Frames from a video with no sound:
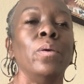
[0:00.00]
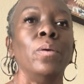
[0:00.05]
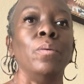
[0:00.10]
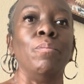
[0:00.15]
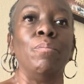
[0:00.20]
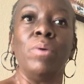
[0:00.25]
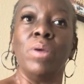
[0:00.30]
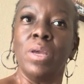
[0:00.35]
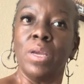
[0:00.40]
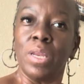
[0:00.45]

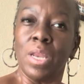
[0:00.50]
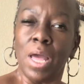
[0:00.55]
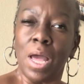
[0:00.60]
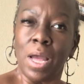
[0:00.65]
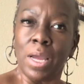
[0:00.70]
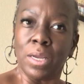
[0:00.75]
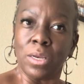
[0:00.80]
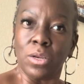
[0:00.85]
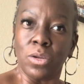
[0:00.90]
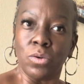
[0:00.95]
being
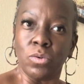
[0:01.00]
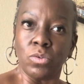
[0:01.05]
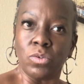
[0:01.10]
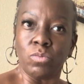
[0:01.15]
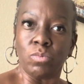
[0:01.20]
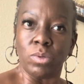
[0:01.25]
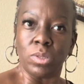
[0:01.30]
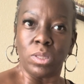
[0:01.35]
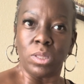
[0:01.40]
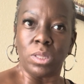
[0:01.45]
diagnosed
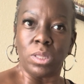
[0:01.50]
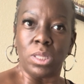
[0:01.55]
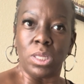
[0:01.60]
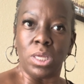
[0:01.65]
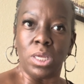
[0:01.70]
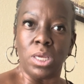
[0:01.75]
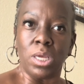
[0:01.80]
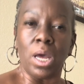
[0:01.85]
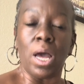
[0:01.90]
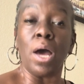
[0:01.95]
with
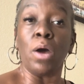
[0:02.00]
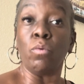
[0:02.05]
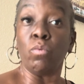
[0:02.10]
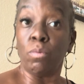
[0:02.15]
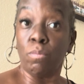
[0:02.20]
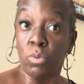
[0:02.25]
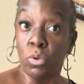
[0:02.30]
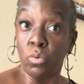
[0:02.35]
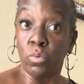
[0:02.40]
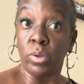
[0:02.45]
the
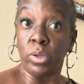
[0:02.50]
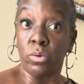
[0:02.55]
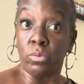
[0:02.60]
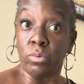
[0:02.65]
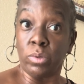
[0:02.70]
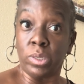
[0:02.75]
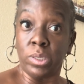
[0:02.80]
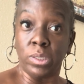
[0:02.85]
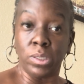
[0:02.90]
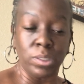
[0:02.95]
autoimmune
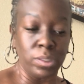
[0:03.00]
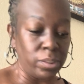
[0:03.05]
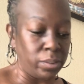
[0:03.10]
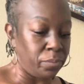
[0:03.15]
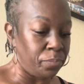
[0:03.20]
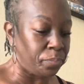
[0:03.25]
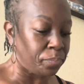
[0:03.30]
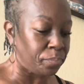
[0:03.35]
illness.